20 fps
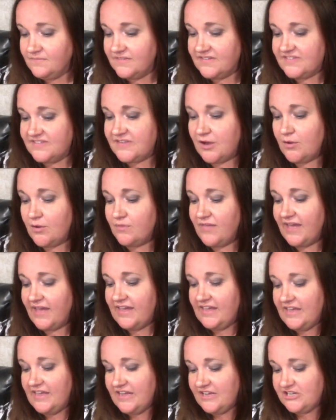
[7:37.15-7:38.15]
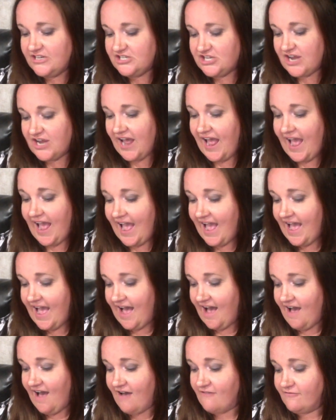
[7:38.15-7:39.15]
So they each
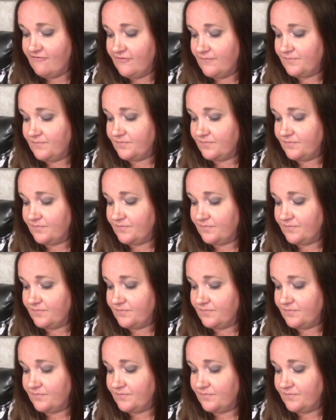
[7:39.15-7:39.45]
have